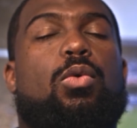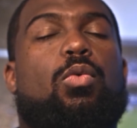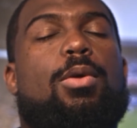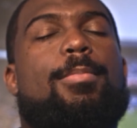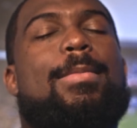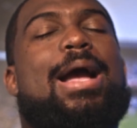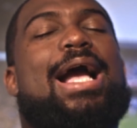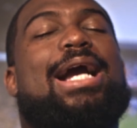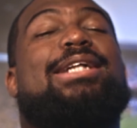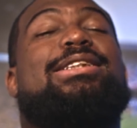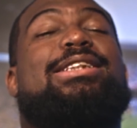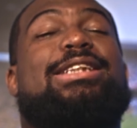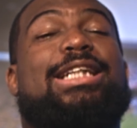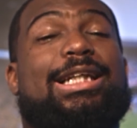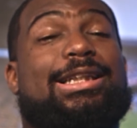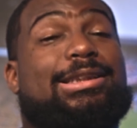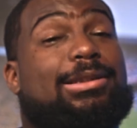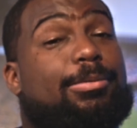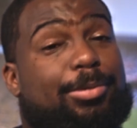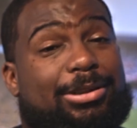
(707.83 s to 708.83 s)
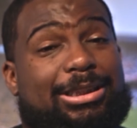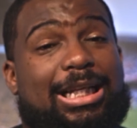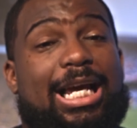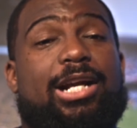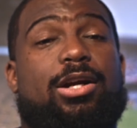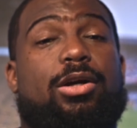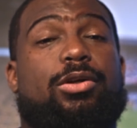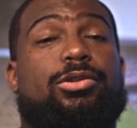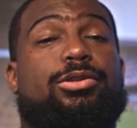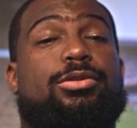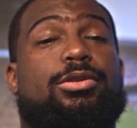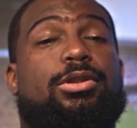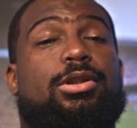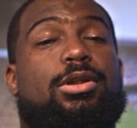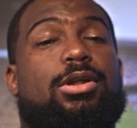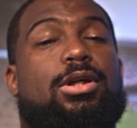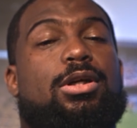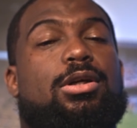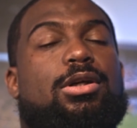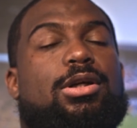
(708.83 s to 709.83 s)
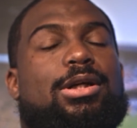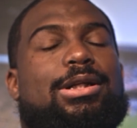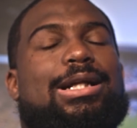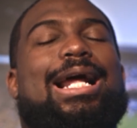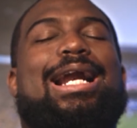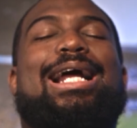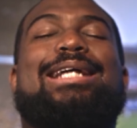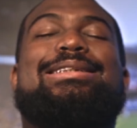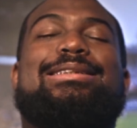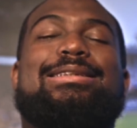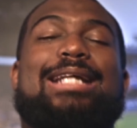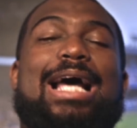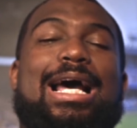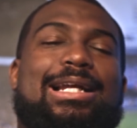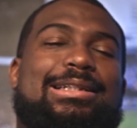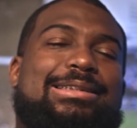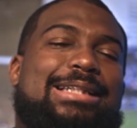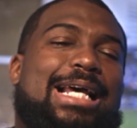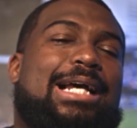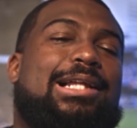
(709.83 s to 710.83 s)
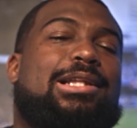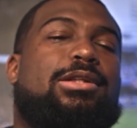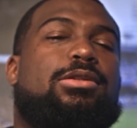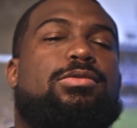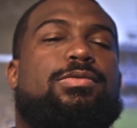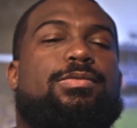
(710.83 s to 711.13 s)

were mac and cheese and potatoes. Now that's not exactly.